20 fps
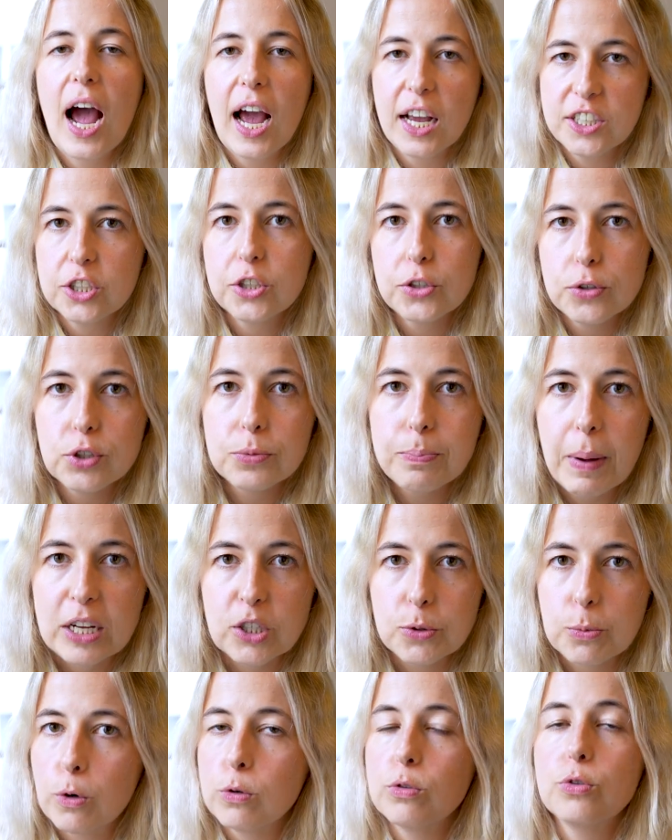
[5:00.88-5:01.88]
I just use
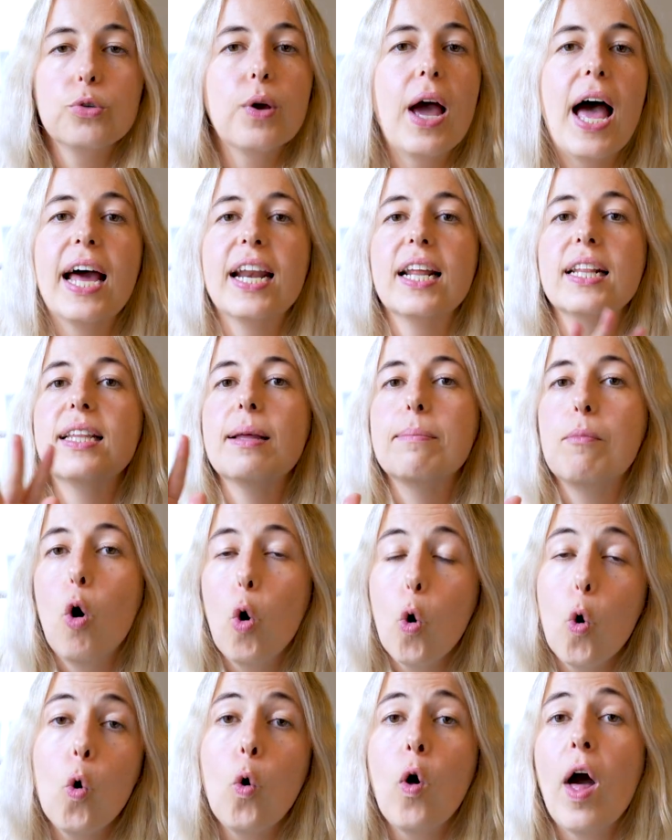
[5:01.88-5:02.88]
batch mode to edit them
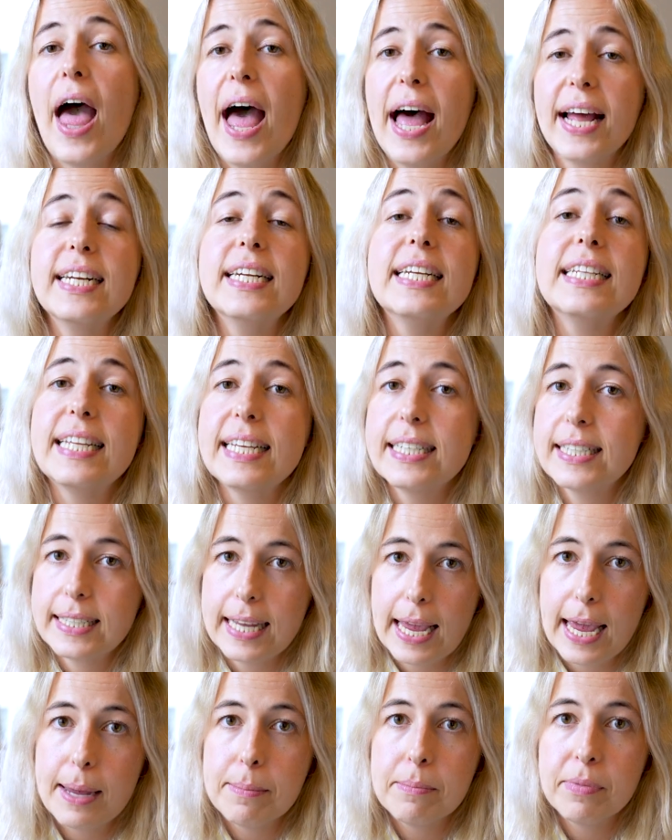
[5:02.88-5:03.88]
all at the
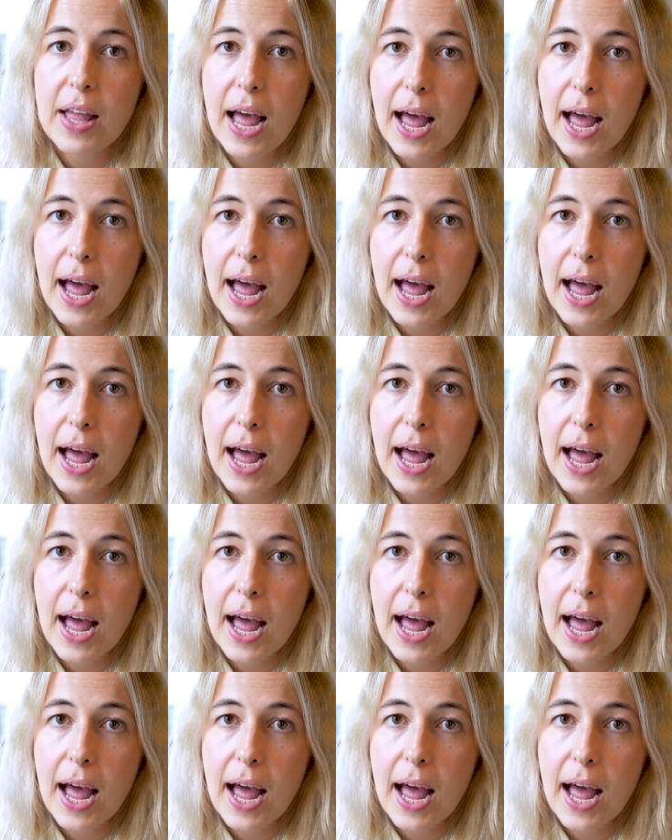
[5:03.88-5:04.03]
same